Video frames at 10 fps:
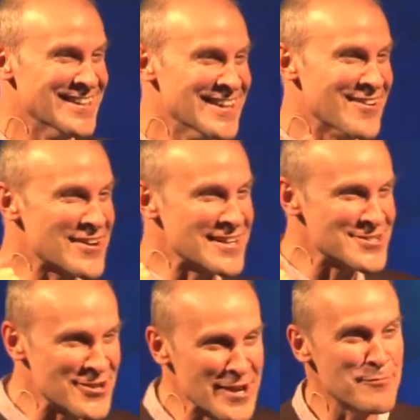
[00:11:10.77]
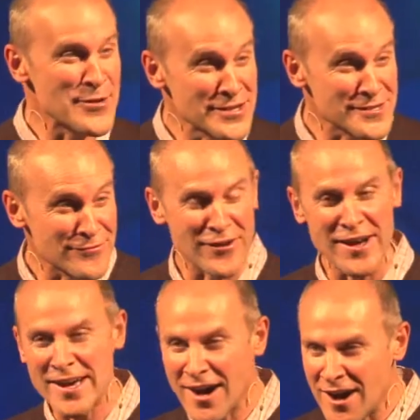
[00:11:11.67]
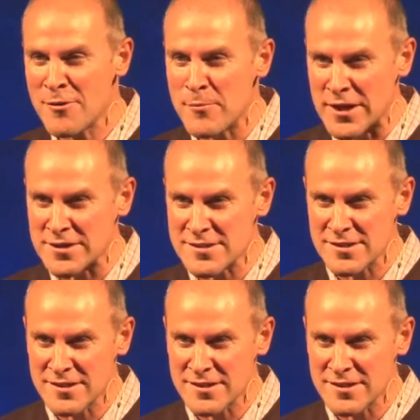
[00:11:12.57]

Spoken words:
And we're going to try and beautify our bit.